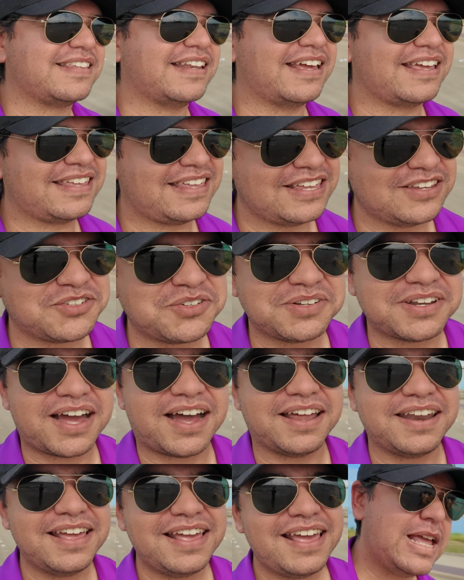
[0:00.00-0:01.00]
And I kid you
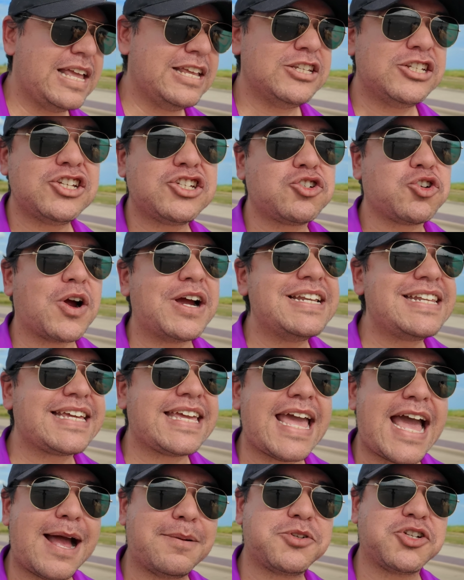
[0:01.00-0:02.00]
not, and just trying to
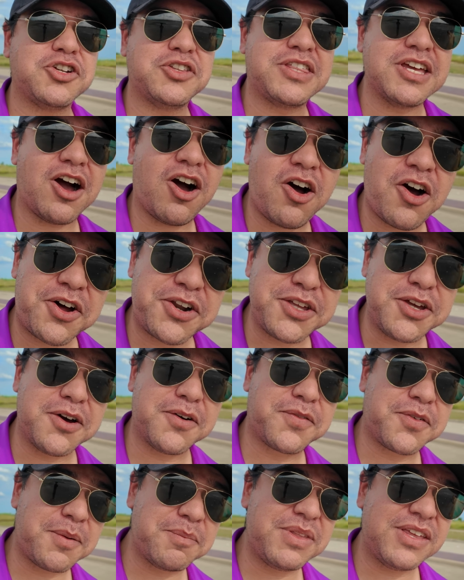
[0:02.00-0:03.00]
capture the audio
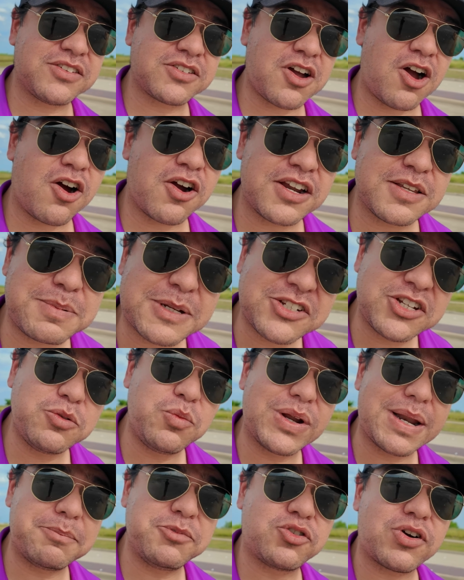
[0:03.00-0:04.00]
from this car, especially
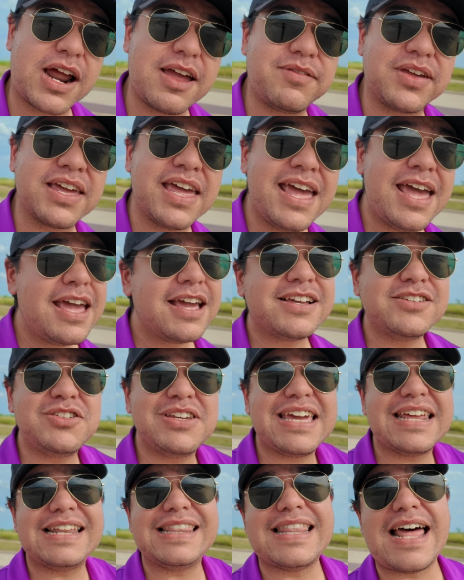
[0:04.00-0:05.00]
when I'm driving, because you
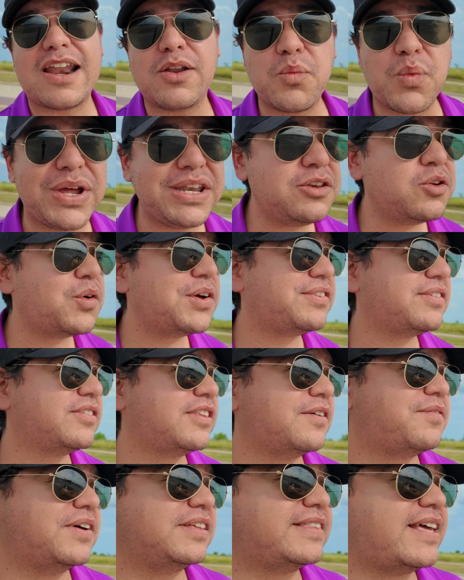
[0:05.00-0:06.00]
get a lot of wind noise and
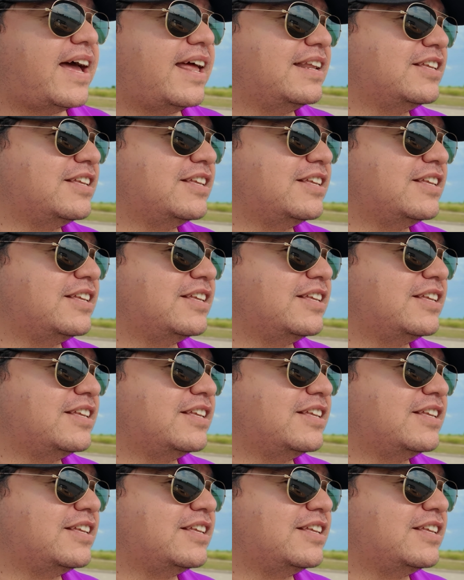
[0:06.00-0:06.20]
stuff like that.